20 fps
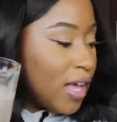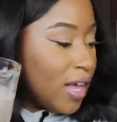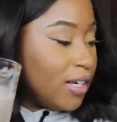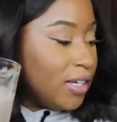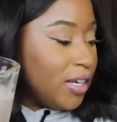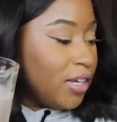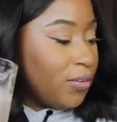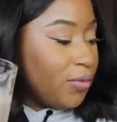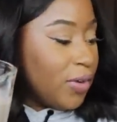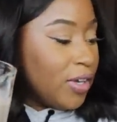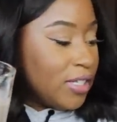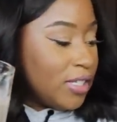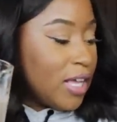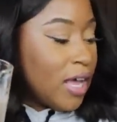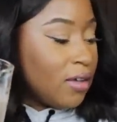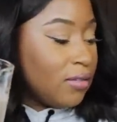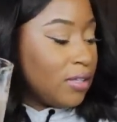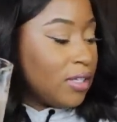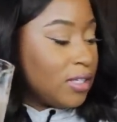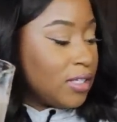I did rinse
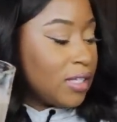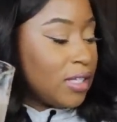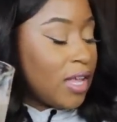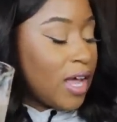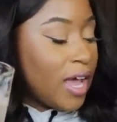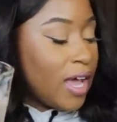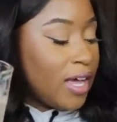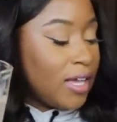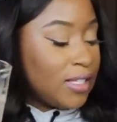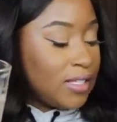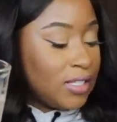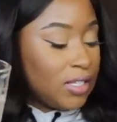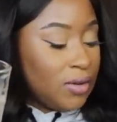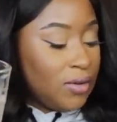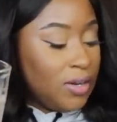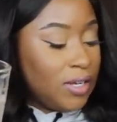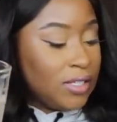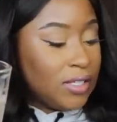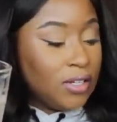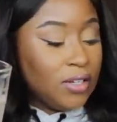out this glass, so
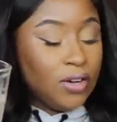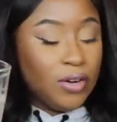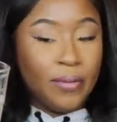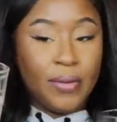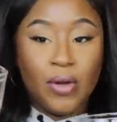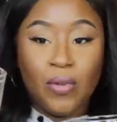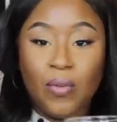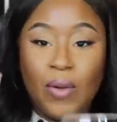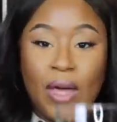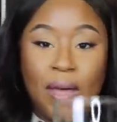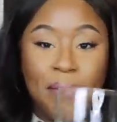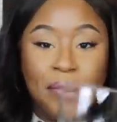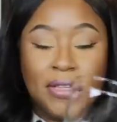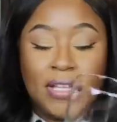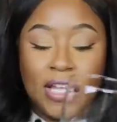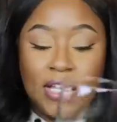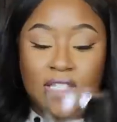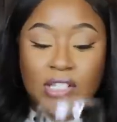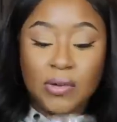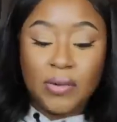it is a little bit wet, but
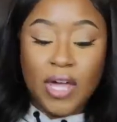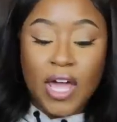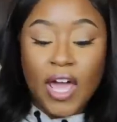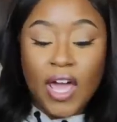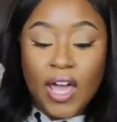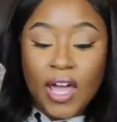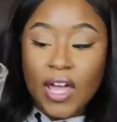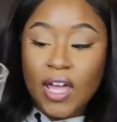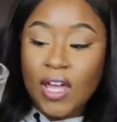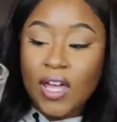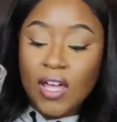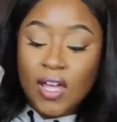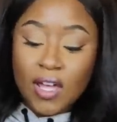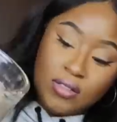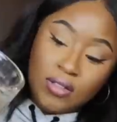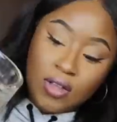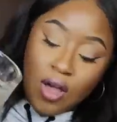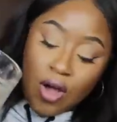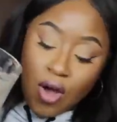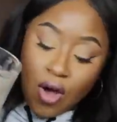that's okay.
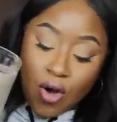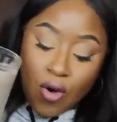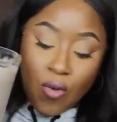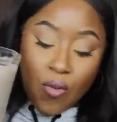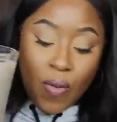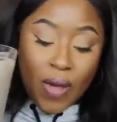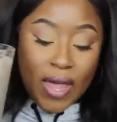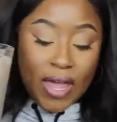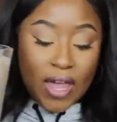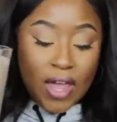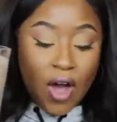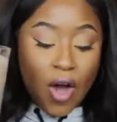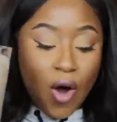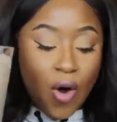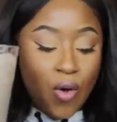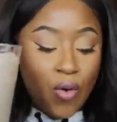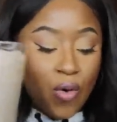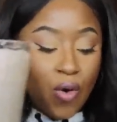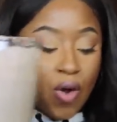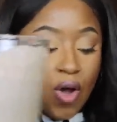Oh wait,
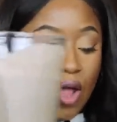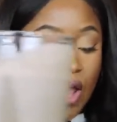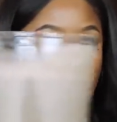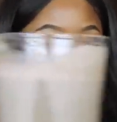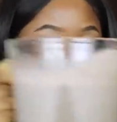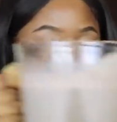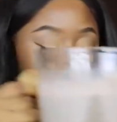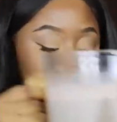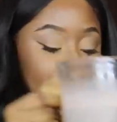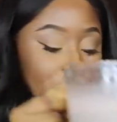hold on.